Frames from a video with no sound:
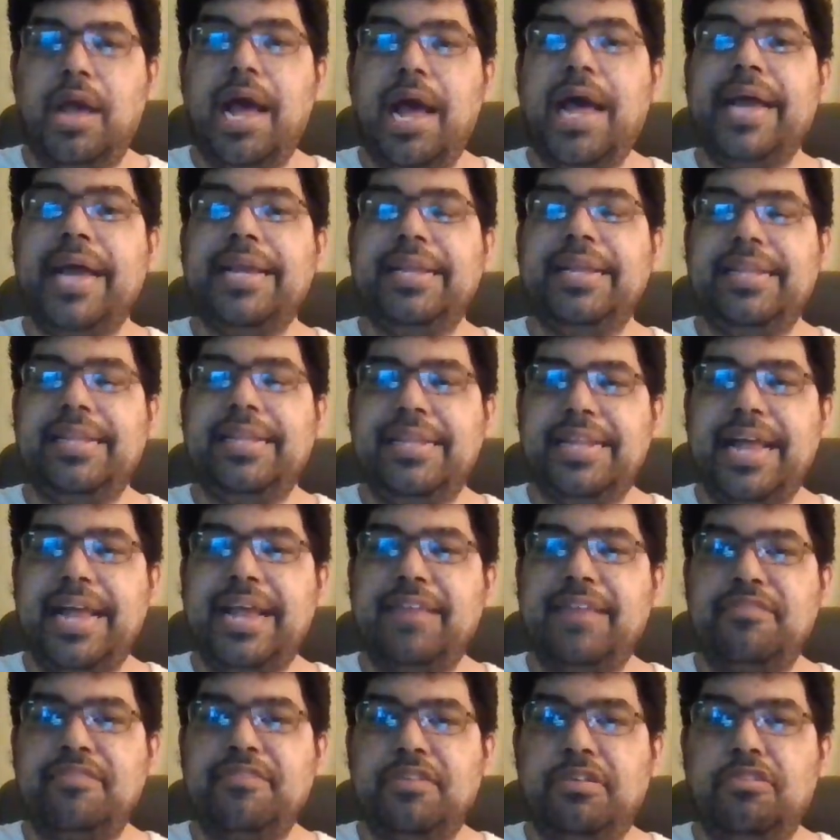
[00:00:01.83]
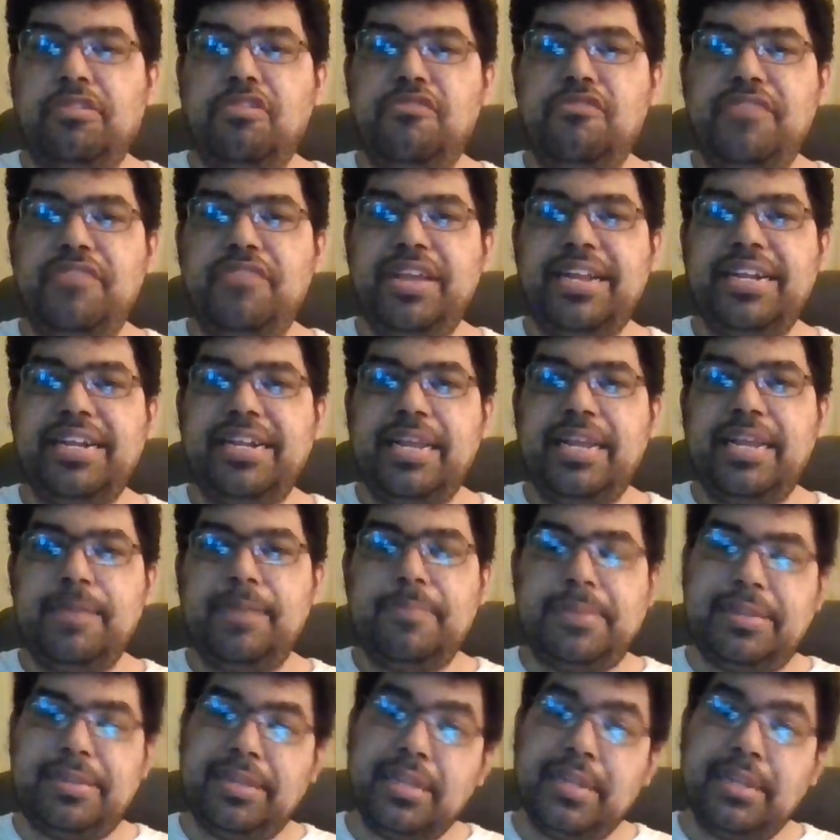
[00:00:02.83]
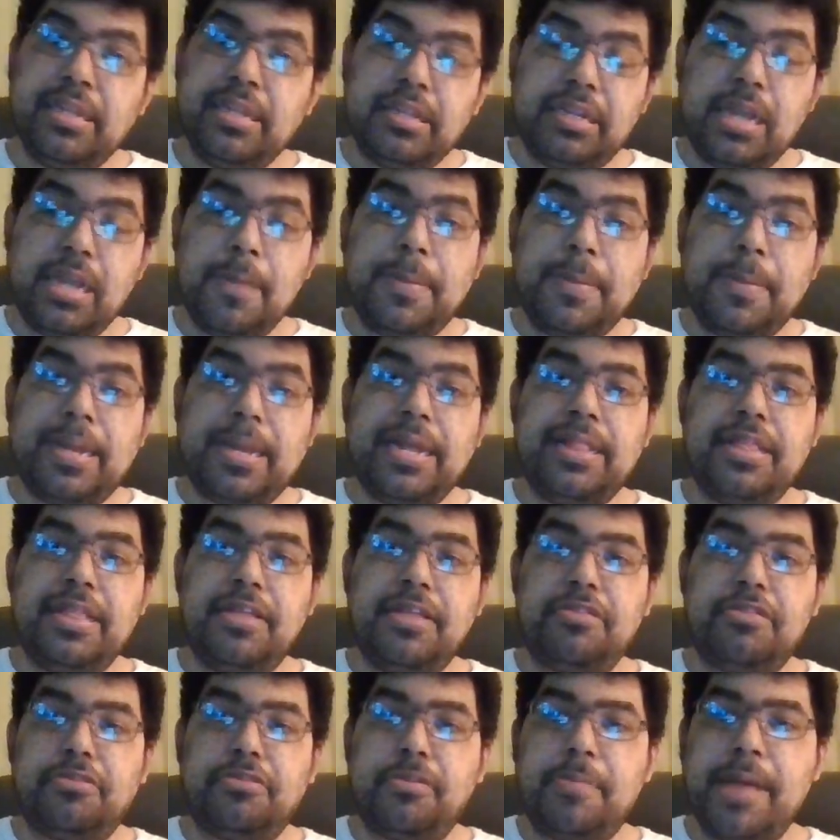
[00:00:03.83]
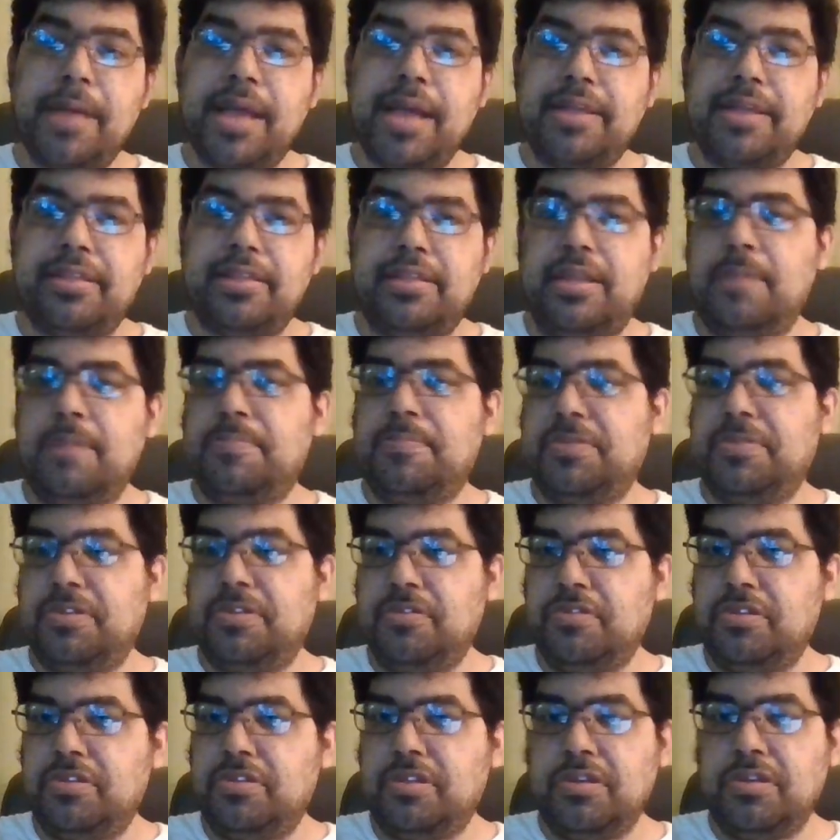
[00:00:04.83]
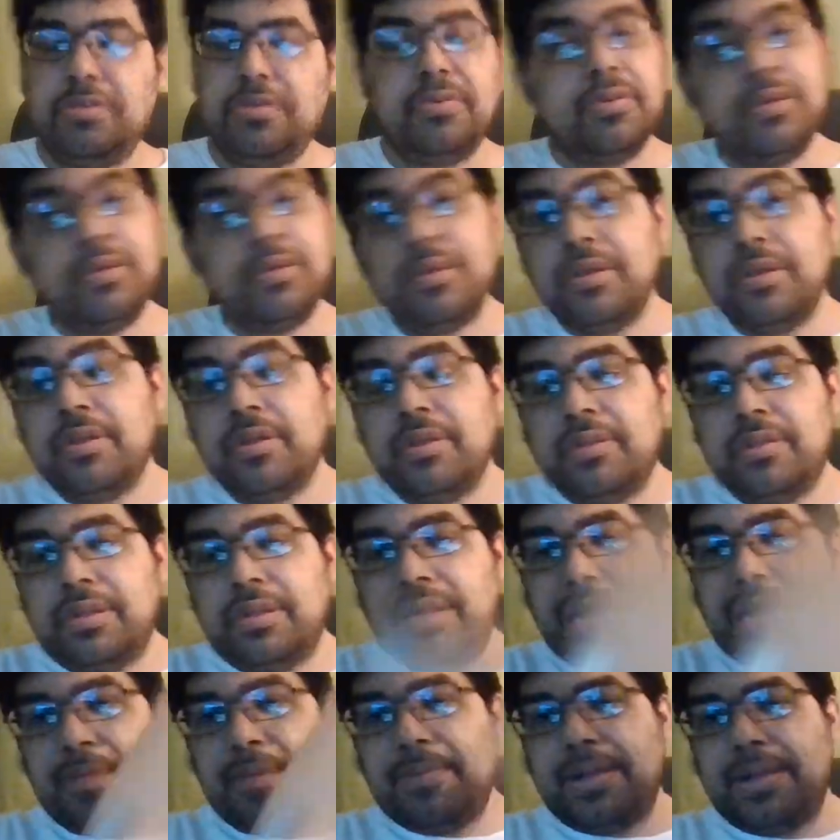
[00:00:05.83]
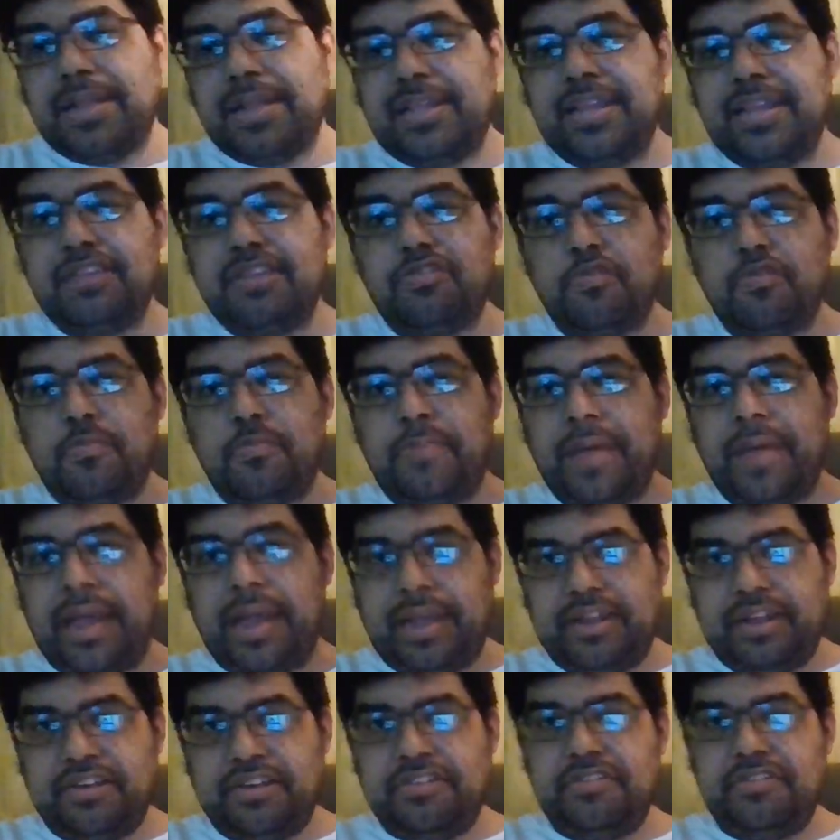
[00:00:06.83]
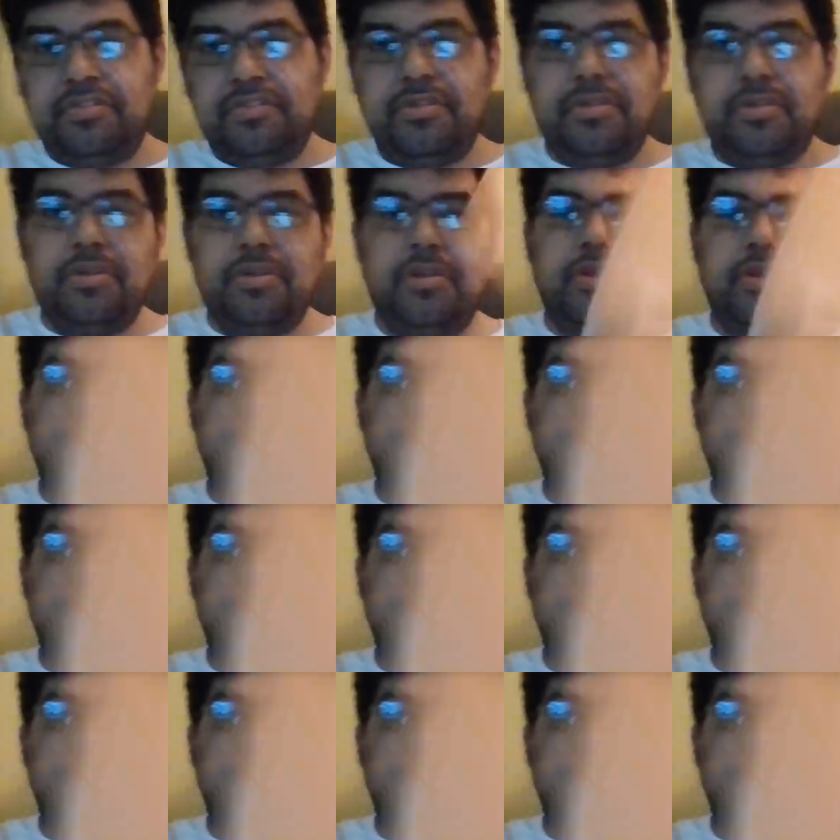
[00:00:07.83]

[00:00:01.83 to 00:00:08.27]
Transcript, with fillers: Hi, it's Ike from Groovy Entertainment. Today we got another unboxing episode to do. Today we got these two packages.